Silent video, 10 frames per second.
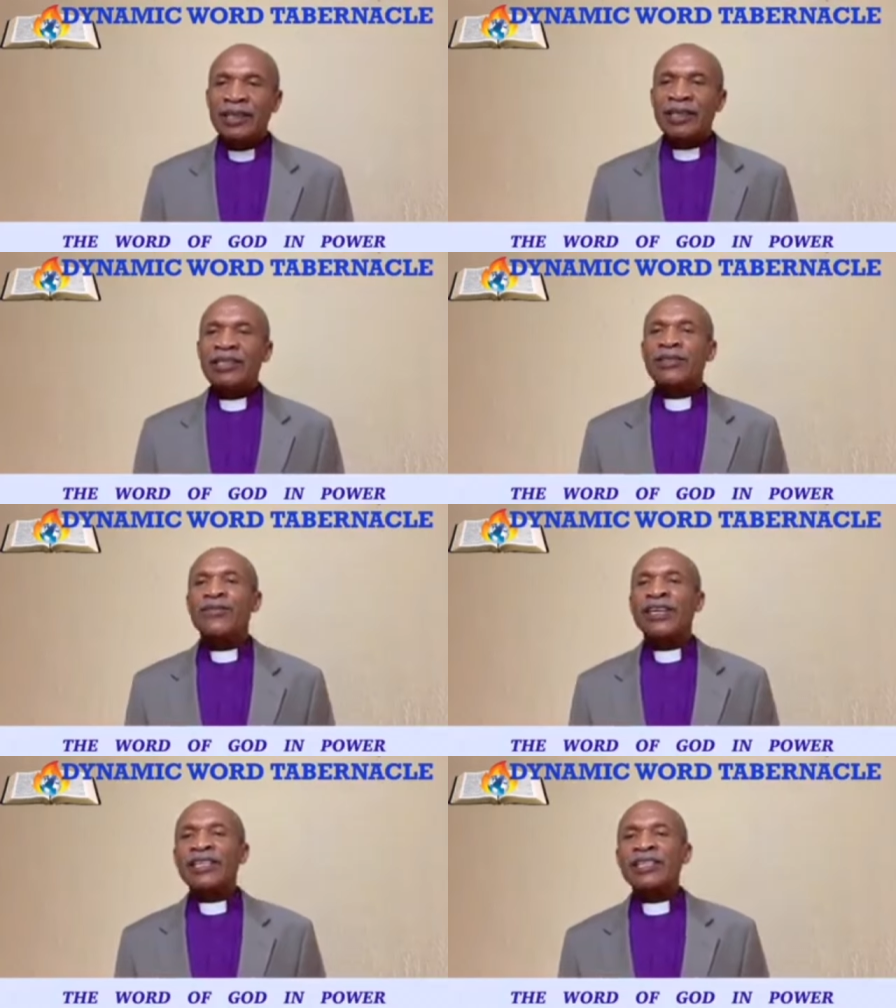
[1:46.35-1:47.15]
It's
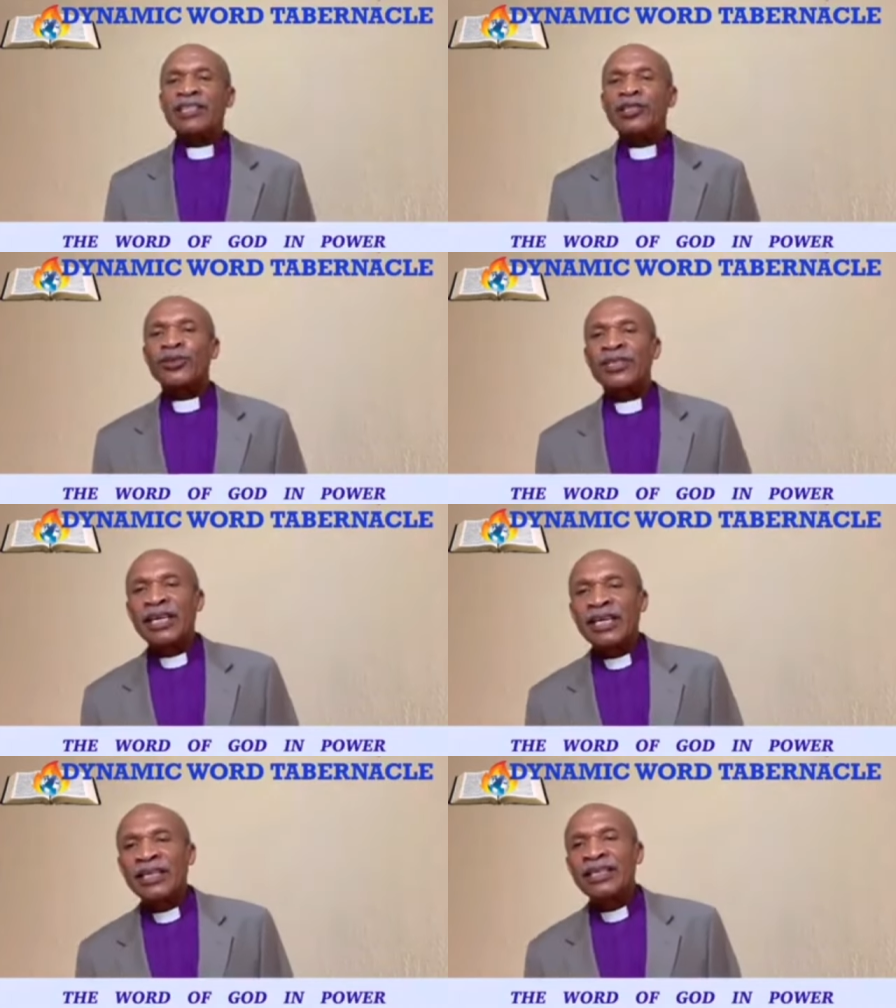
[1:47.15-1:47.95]
very easy to
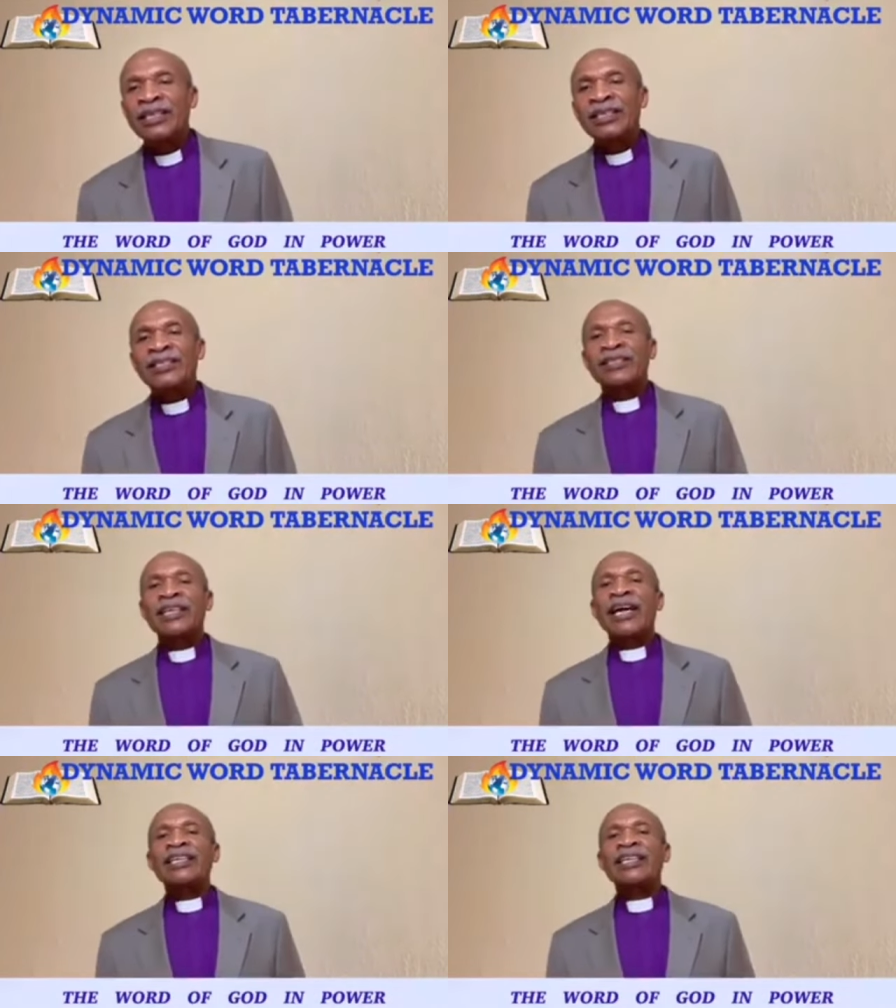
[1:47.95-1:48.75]
say,
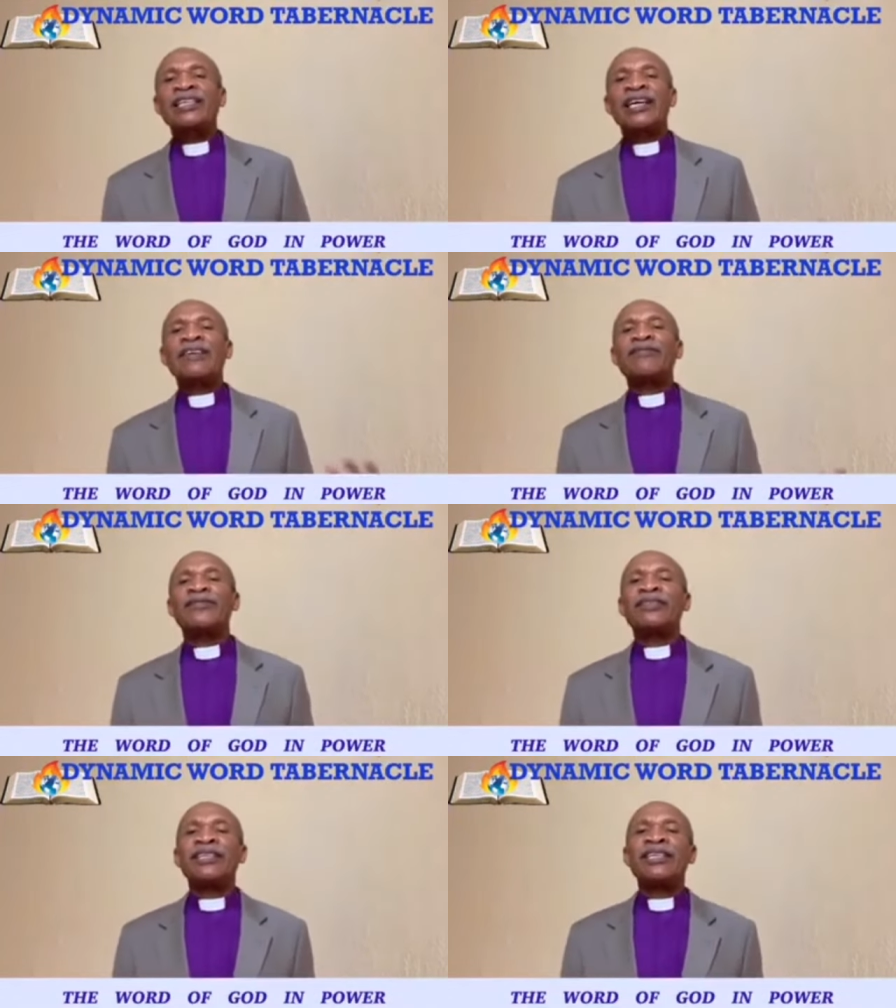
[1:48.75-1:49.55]
Sarah didn't,
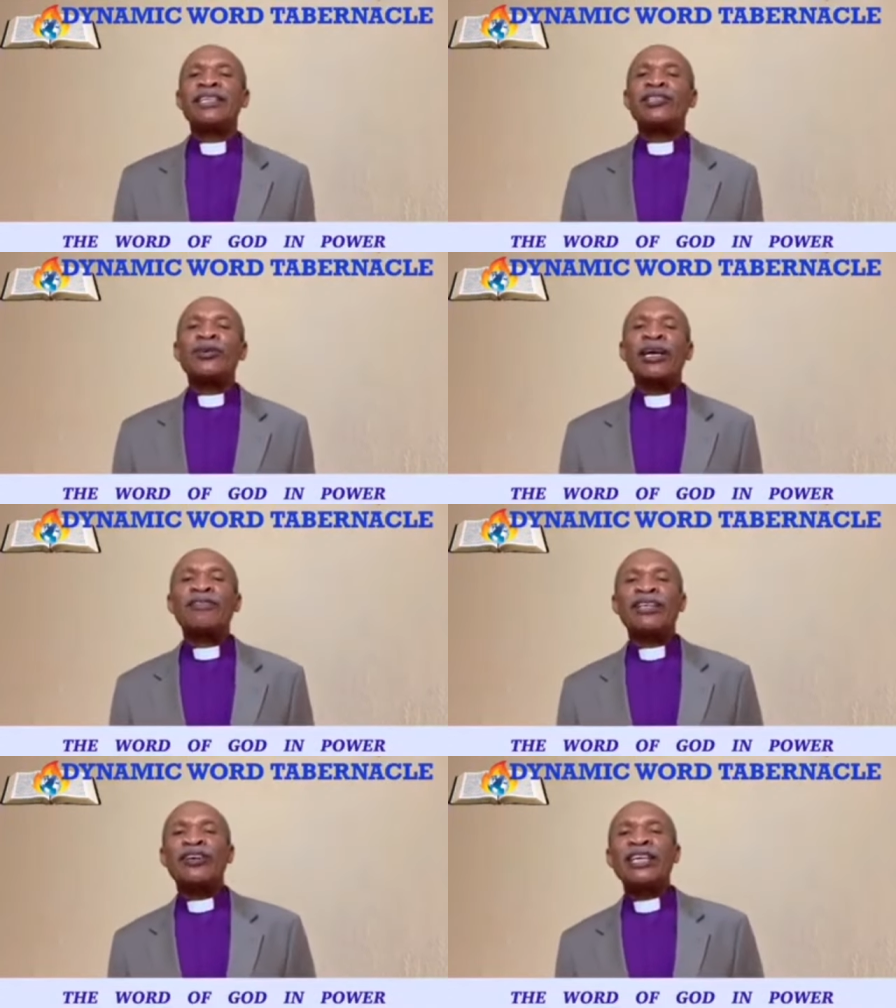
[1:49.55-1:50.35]
have, didn't need to have
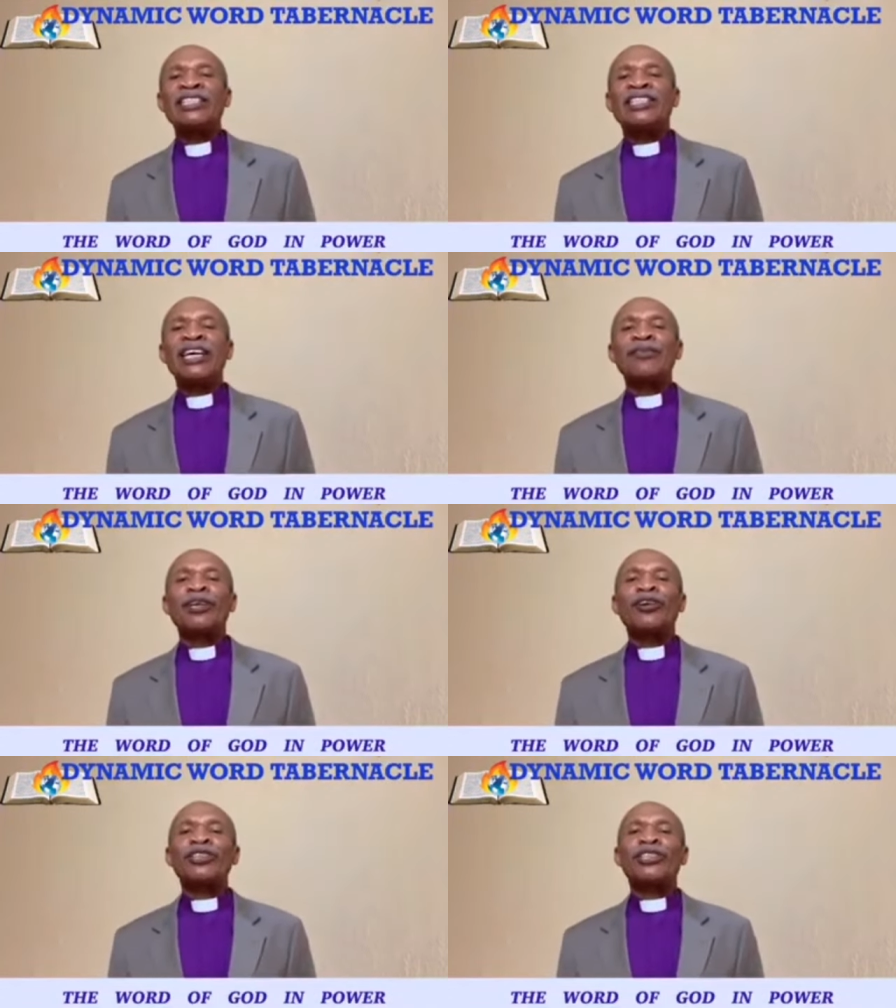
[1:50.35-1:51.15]
another child
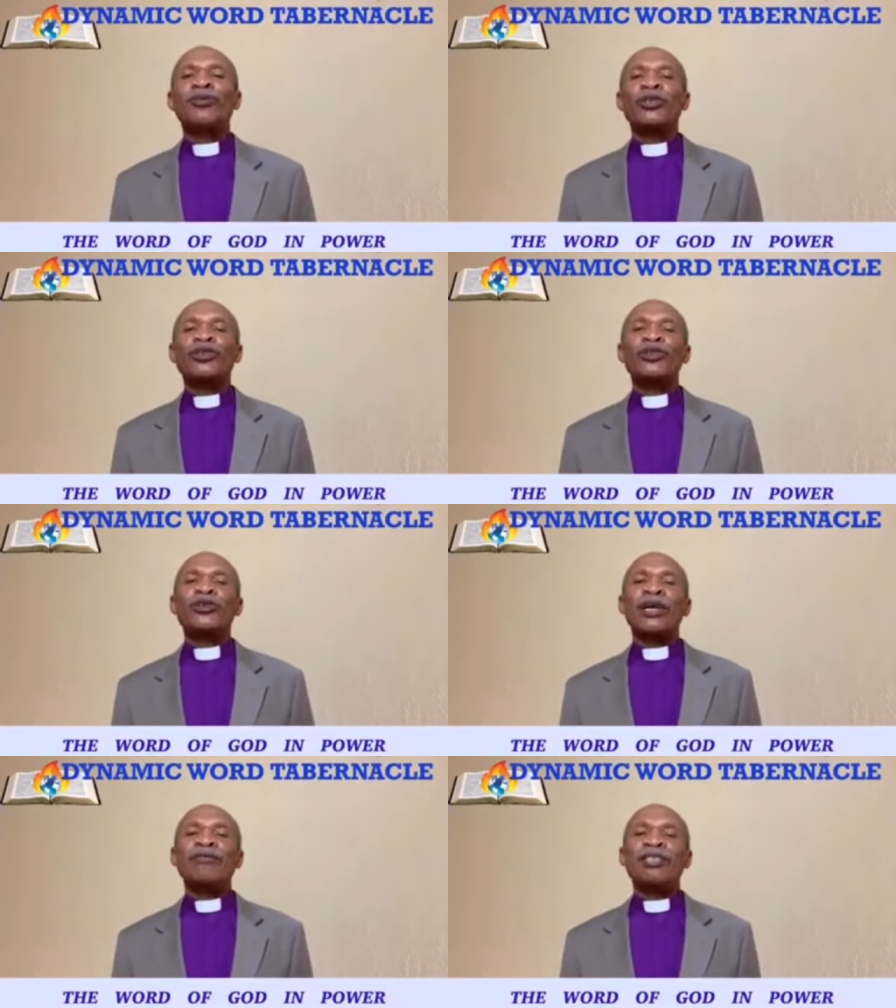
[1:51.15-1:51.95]
because she was going
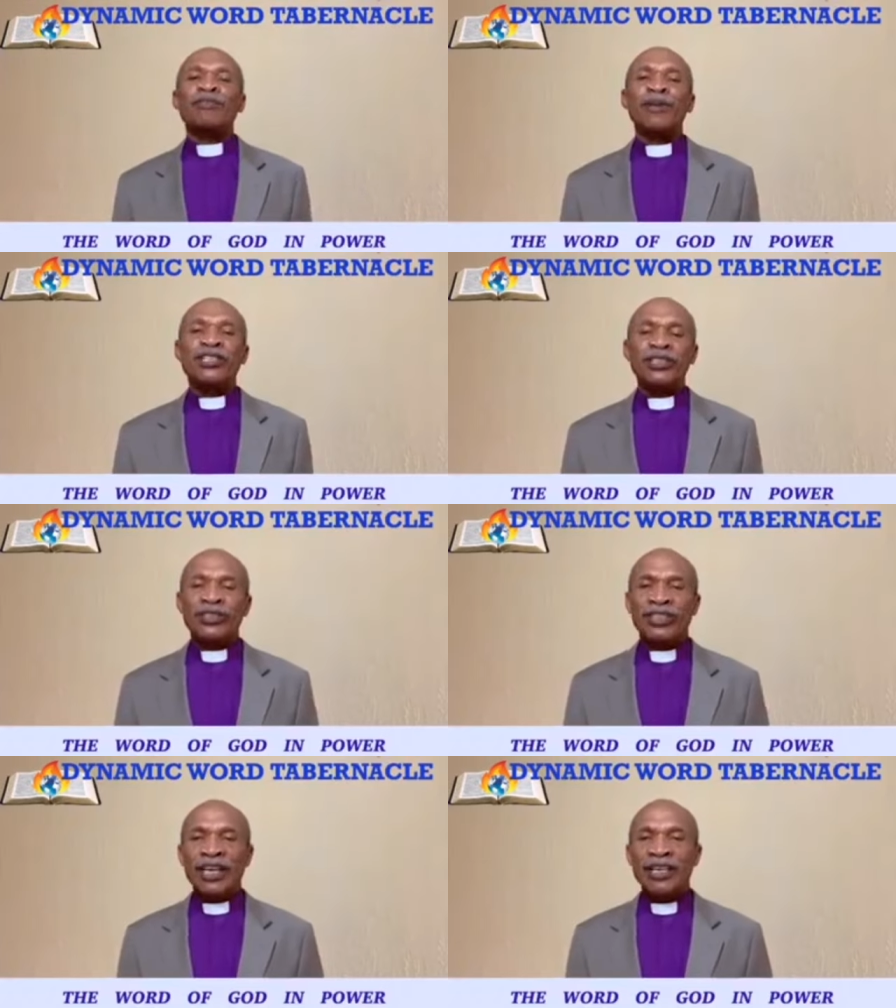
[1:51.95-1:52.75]
to have a
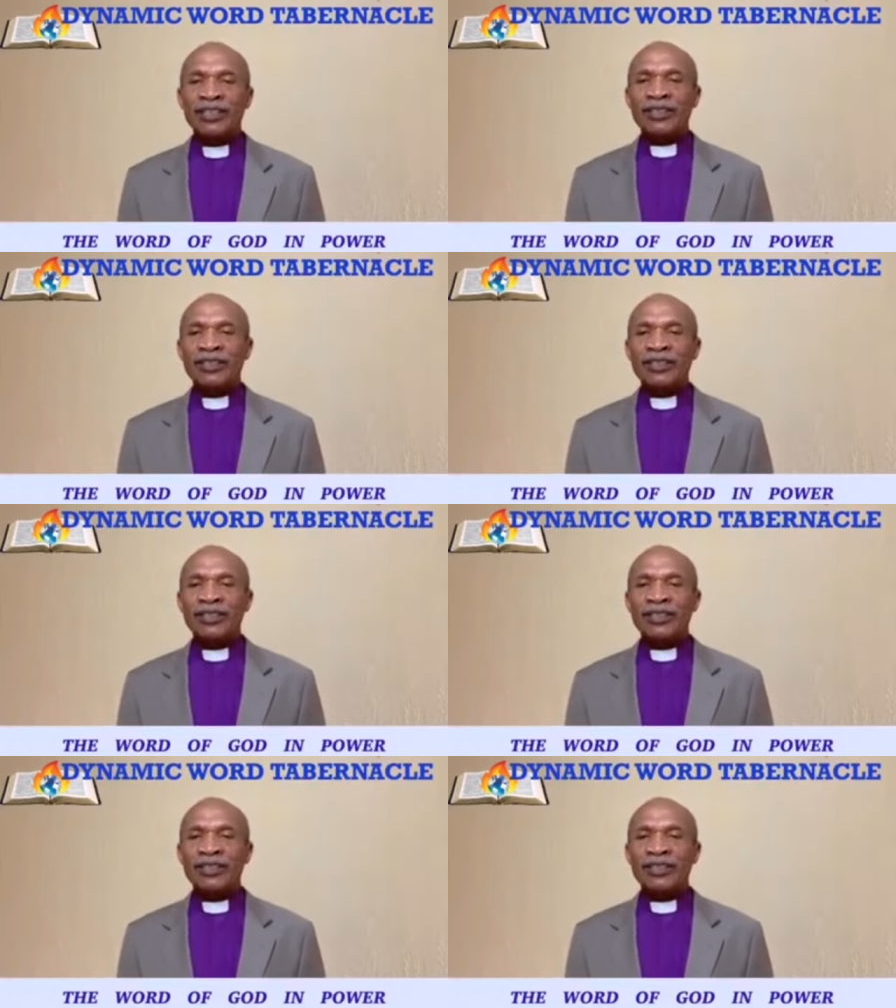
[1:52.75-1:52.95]
special child.